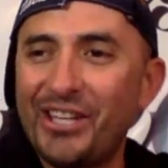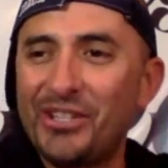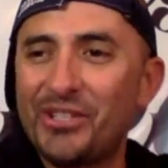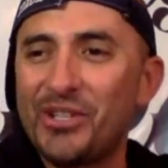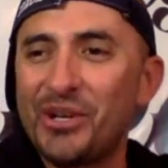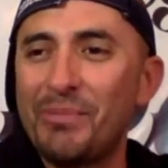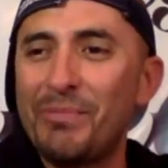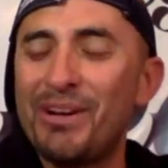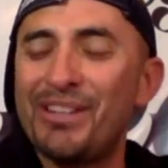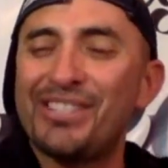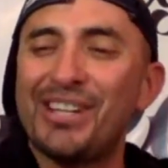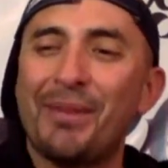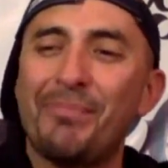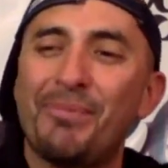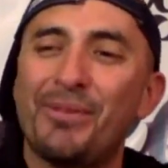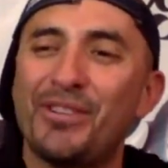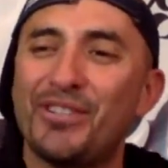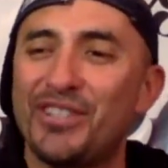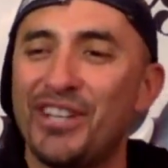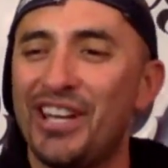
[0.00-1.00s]
Thank you so much.
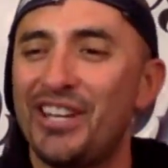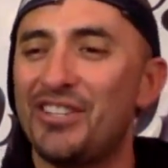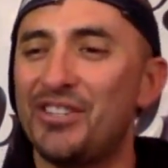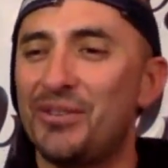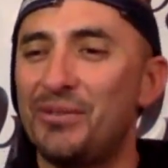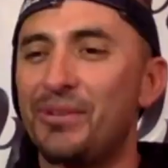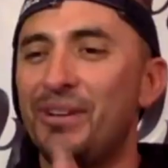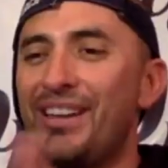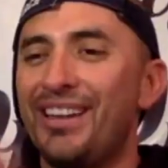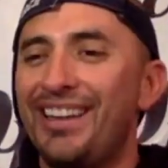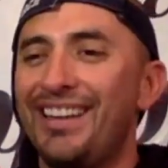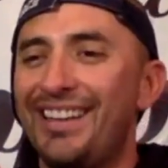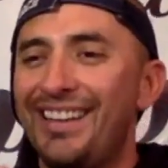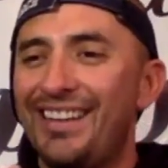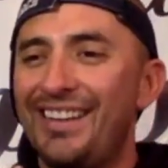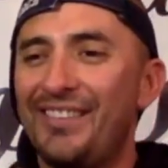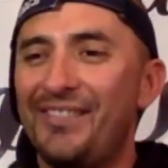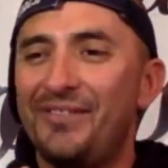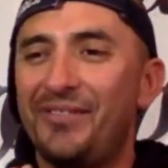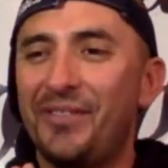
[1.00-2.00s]
I appreciate you.
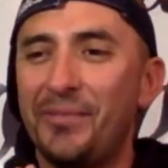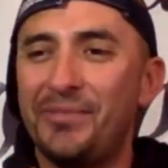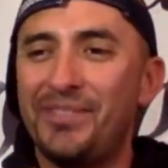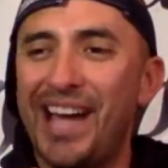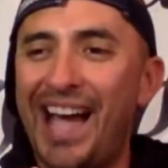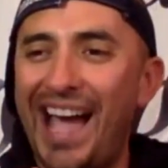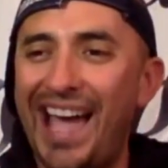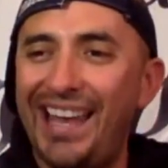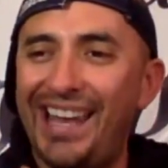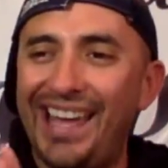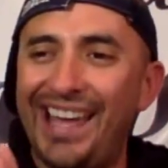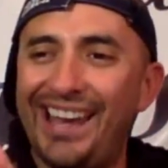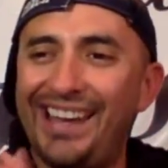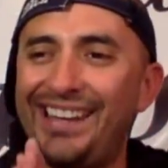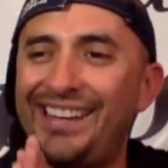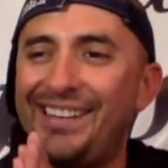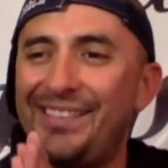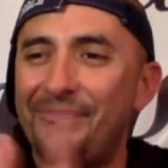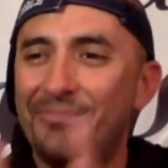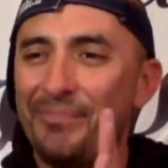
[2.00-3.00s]
From
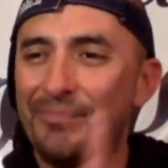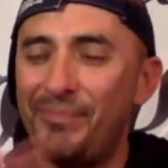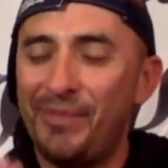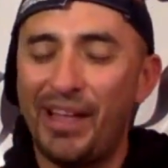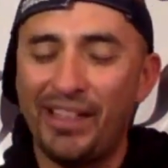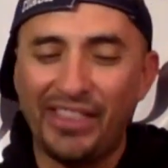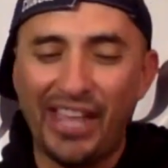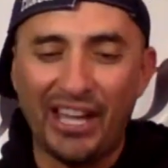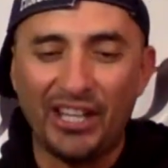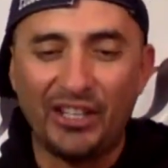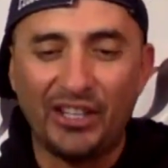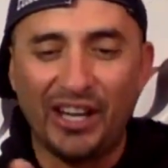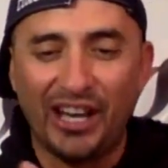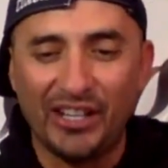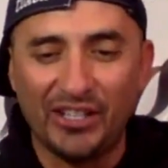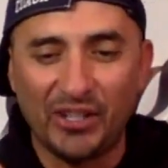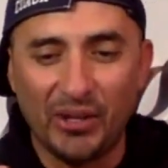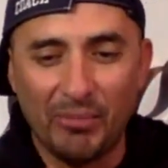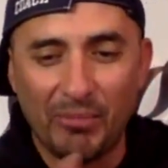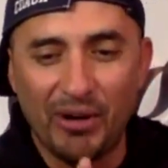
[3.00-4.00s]
Thailand.
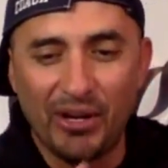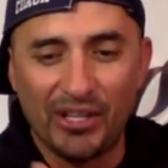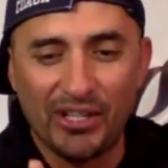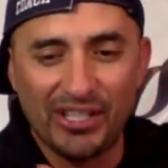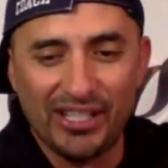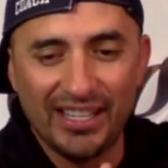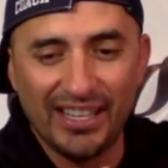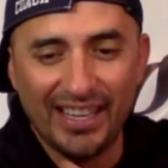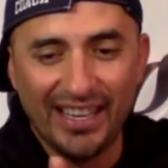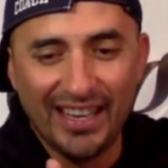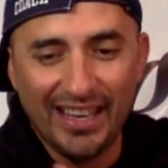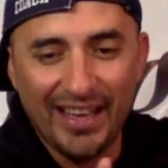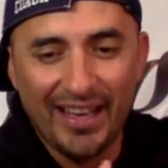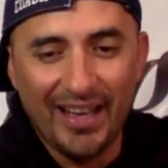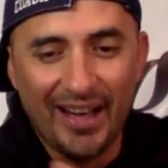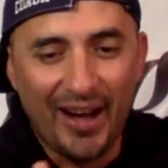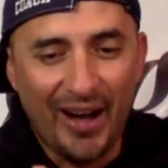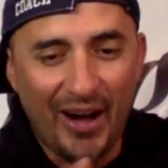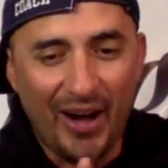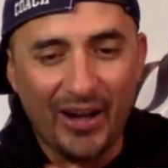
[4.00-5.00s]
Thank you guys so much.
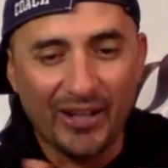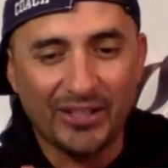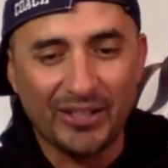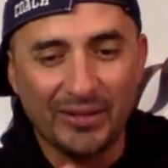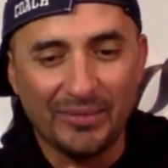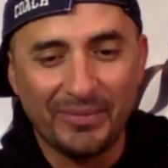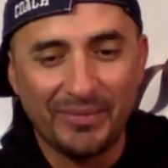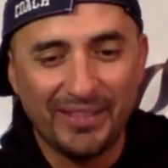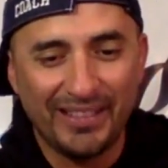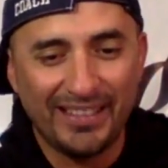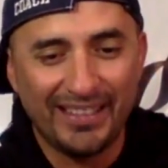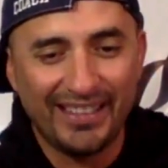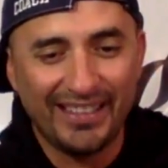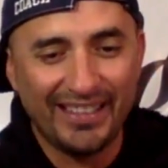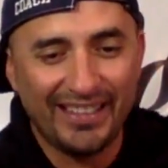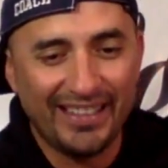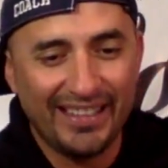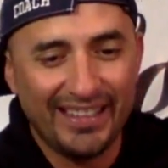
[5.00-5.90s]
Awesome.